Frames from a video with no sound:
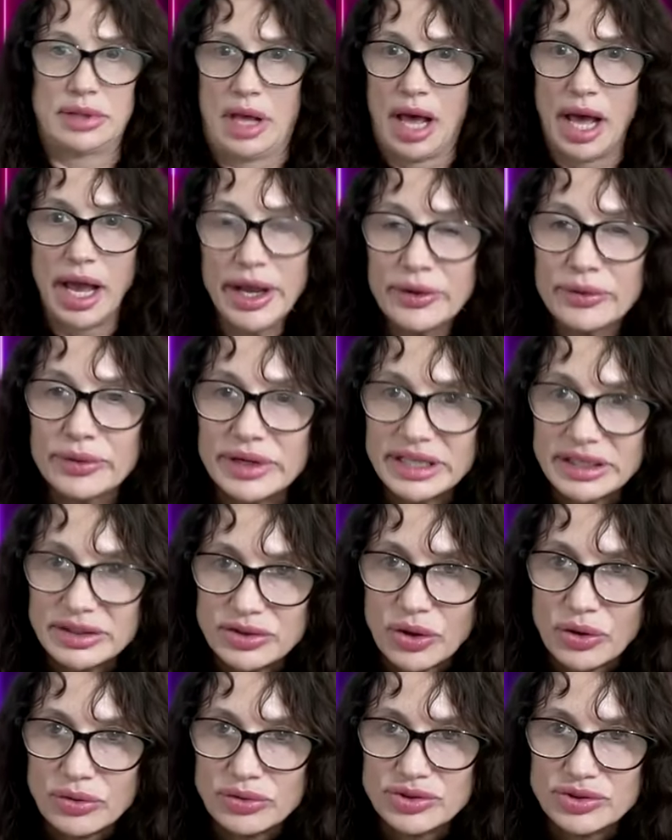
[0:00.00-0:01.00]
I already
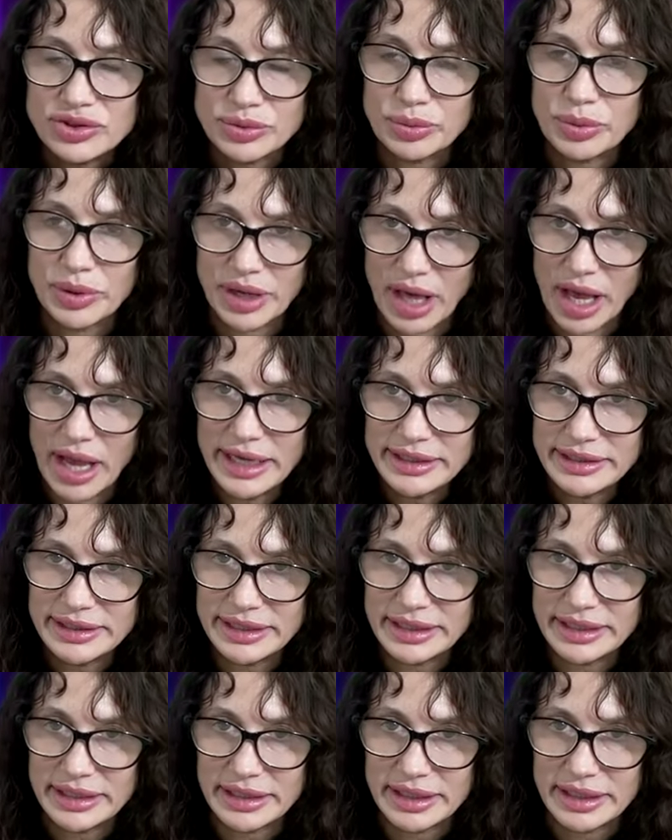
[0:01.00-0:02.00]
told you what I
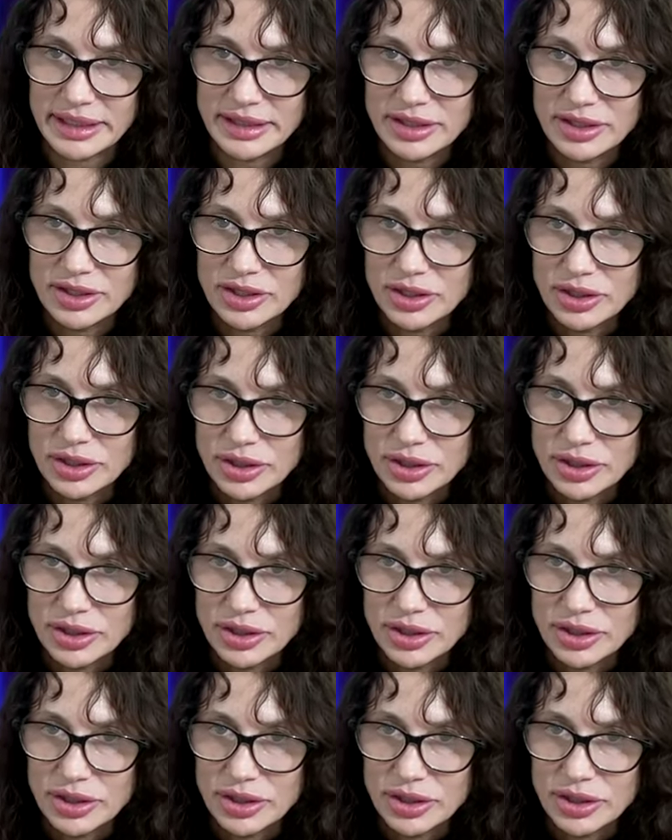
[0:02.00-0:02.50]
needed.